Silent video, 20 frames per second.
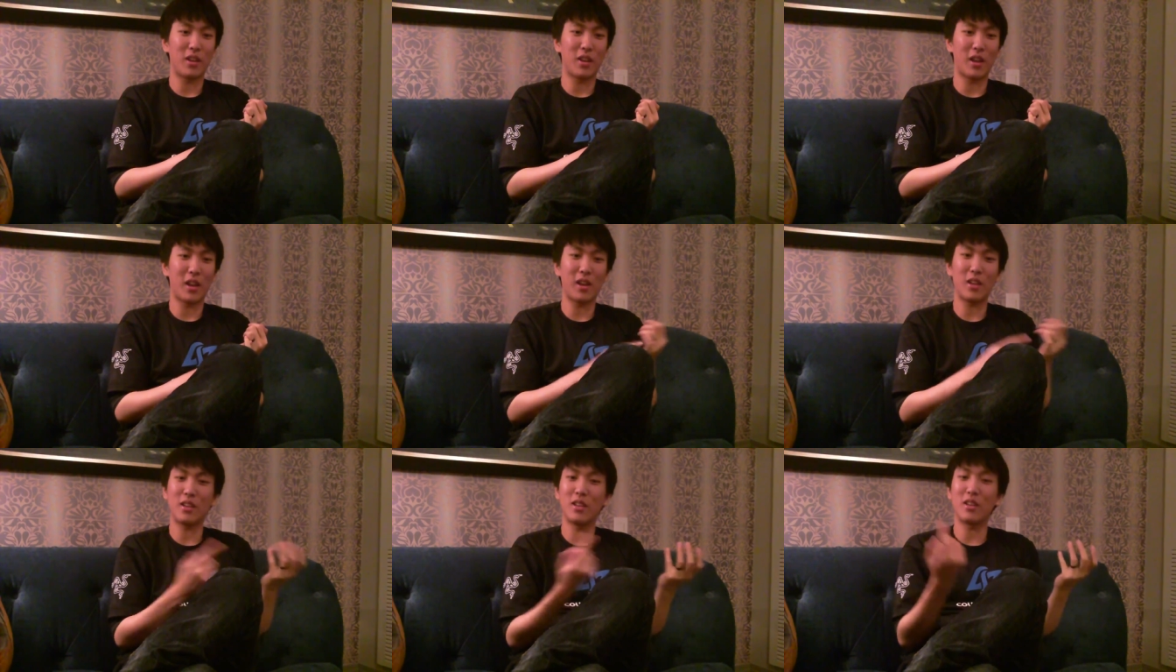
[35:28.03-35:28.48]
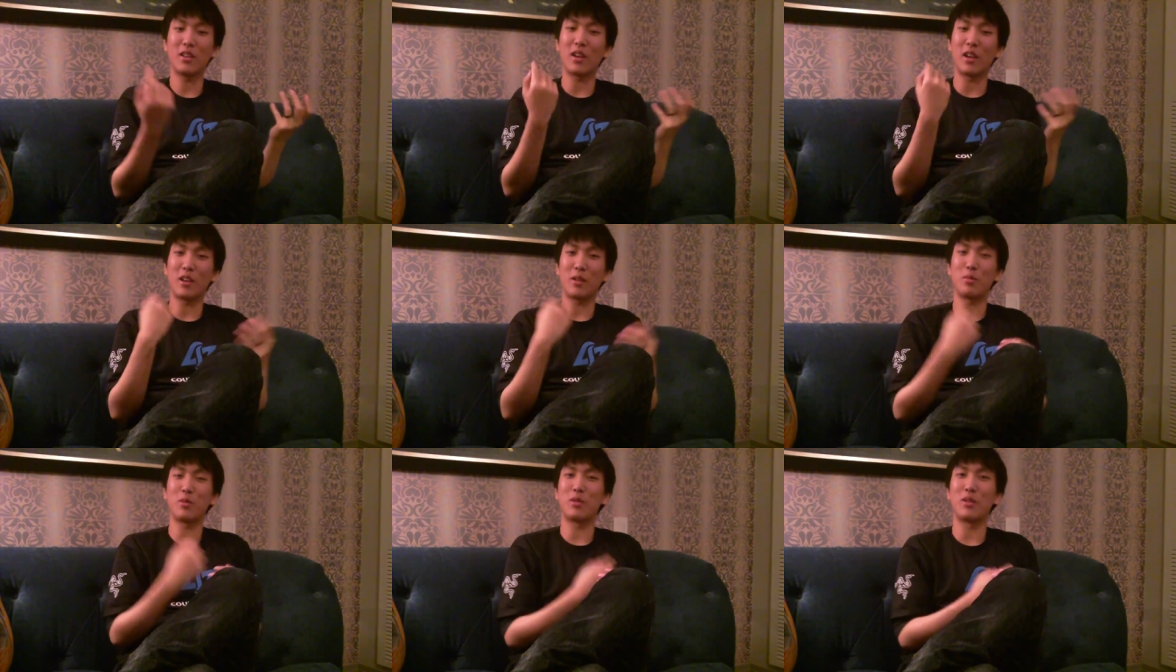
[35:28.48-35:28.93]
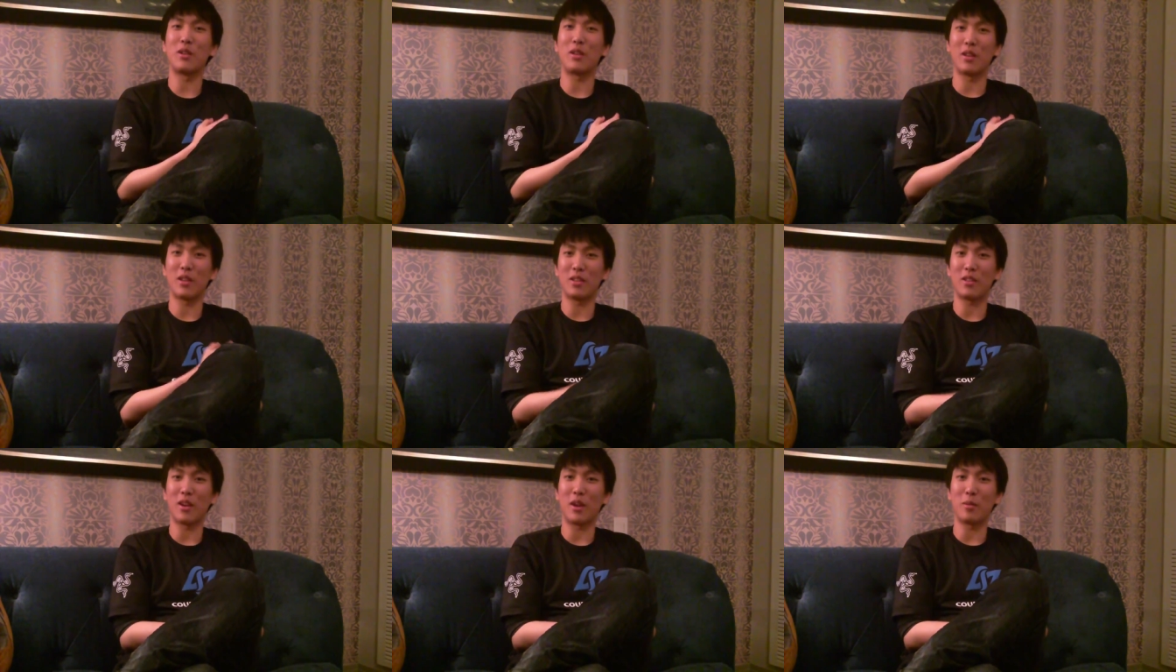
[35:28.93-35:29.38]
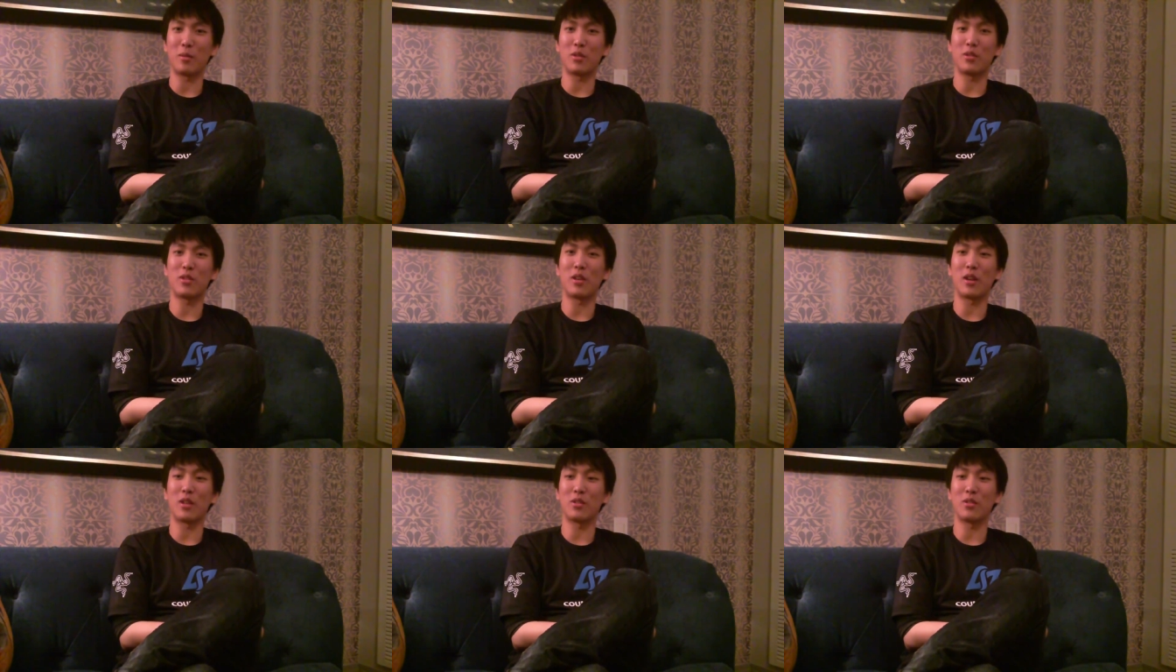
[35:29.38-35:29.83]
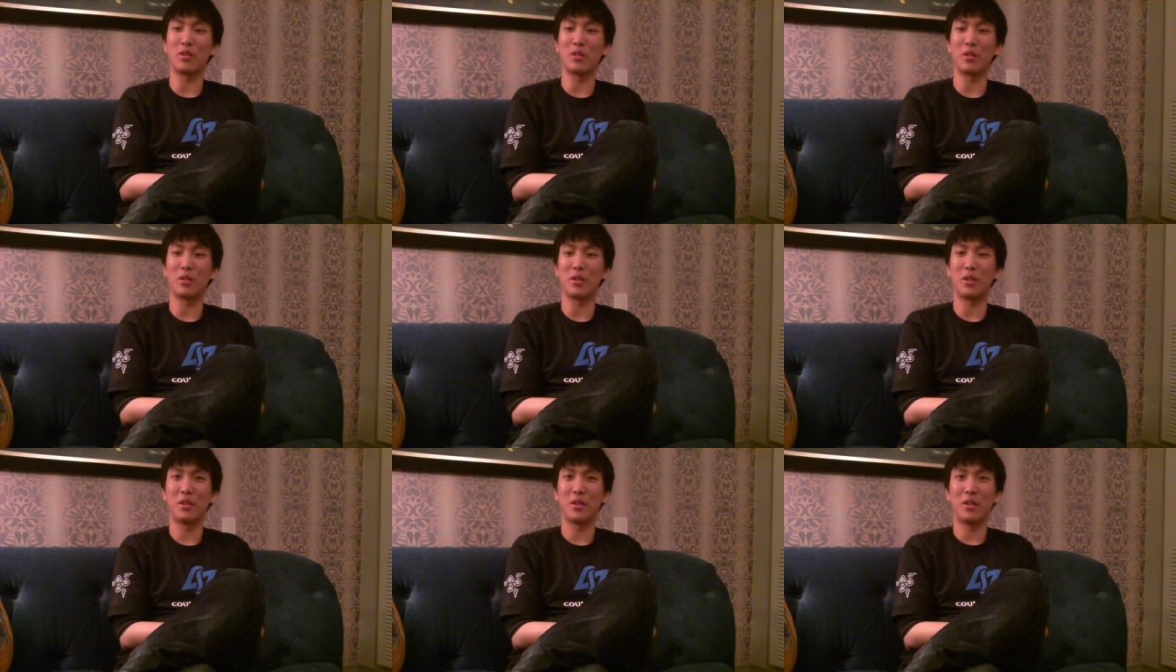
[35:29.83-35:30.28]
80-90% of that time it's Chauster.